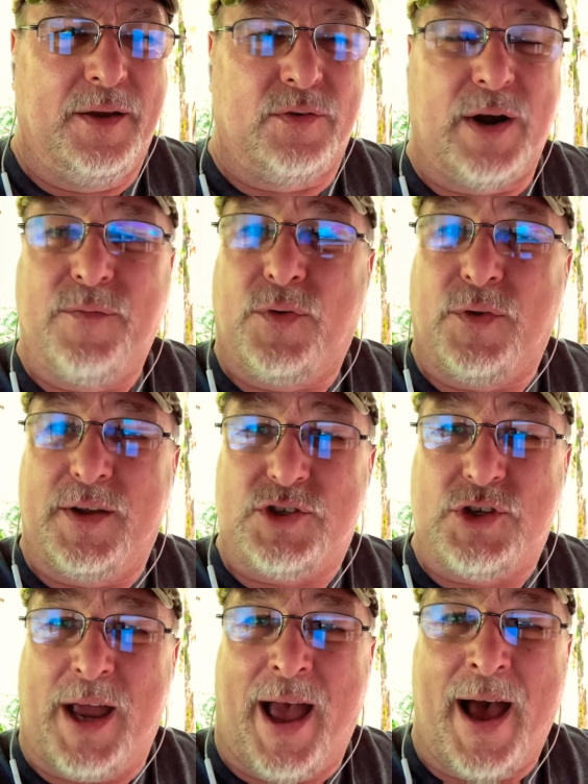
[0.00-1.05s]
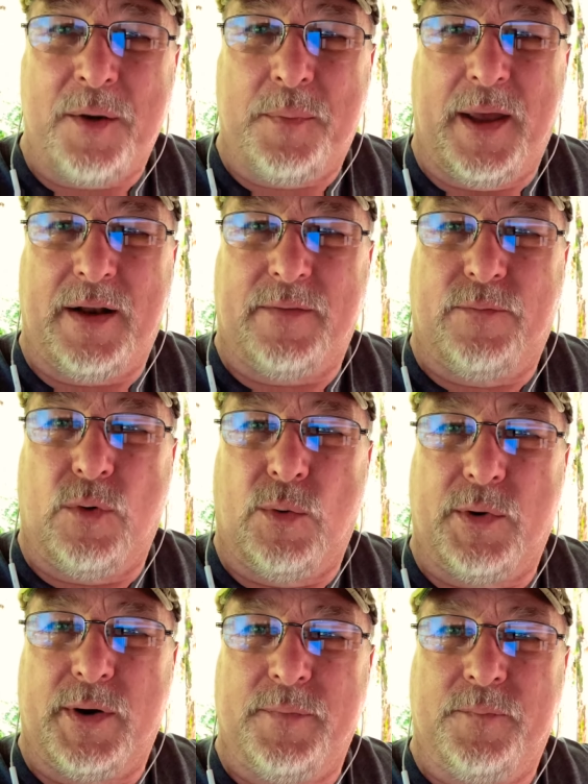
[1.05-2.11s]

grateful that she had paid it forward.